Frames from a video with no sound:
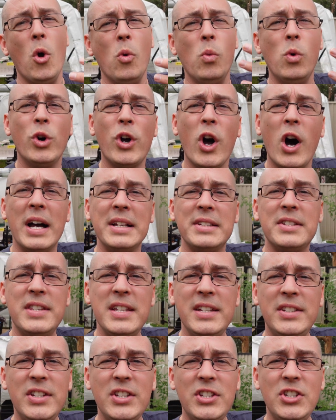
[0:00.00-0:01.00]
Well guys,
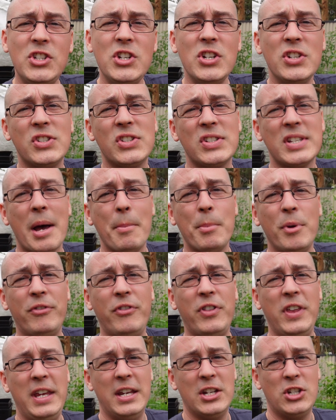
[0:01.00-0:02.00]
this is just some
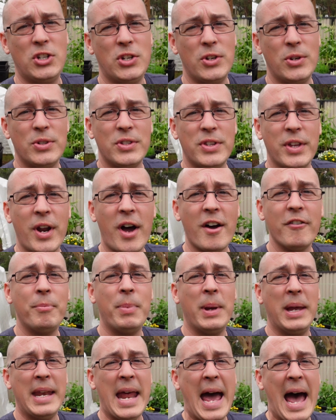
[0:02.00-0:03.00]
of the issues that I've
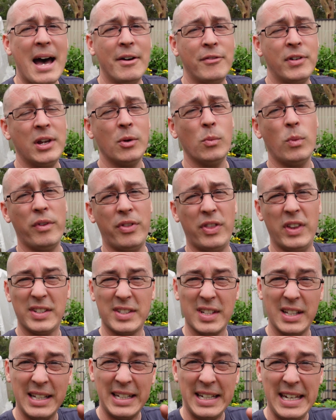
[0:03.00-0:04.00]
been having with
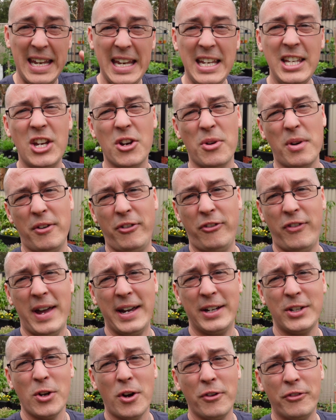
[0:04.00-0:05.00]
this La Nina
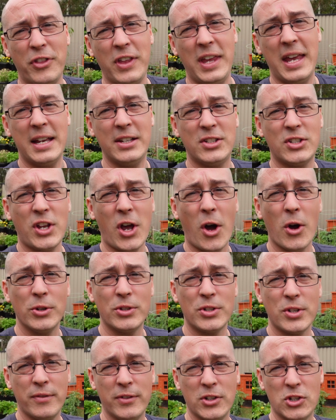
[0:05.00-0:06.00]
effect off the east
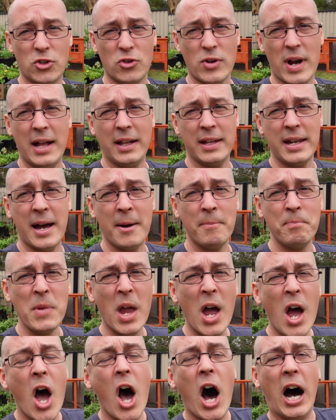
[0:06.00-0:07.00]
coast of Australia.
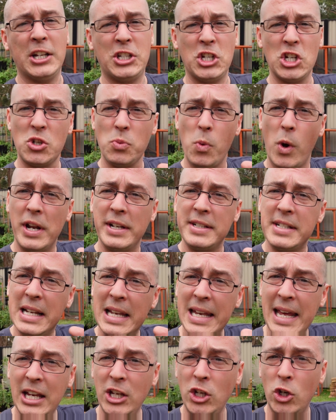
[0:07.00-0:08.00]
I just wanted to
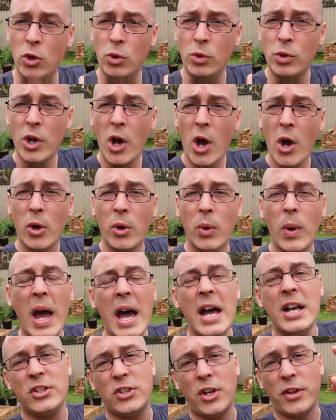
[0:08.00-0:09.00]
let you know
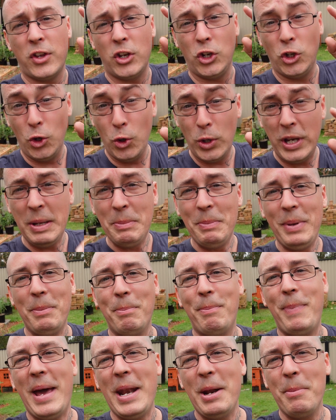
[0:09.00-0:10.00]
so that you can be
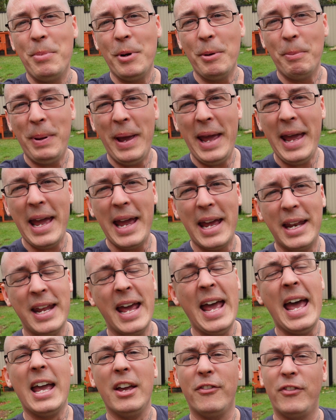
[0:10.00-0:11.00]
better prepared
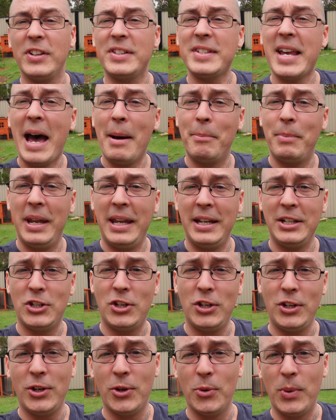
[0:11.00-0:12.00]
if it's happening
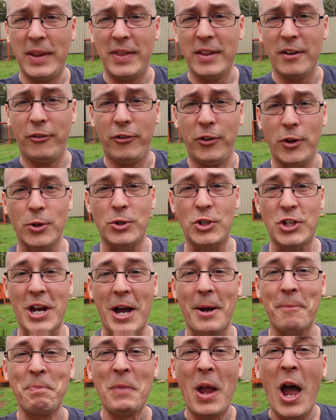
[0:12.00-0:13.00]
to you in the future.